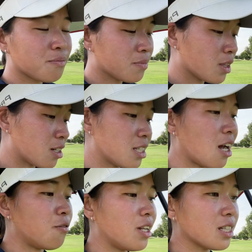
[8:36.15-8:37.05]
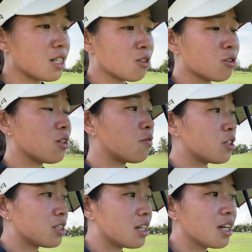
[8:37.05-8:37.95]
because I feel like that's also the
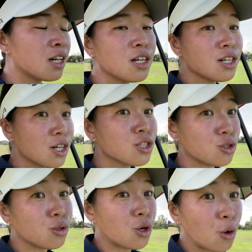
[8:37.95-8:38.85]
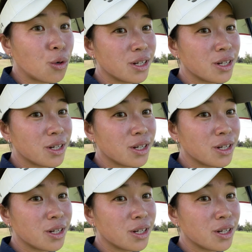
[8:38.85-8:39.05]
first thing to go.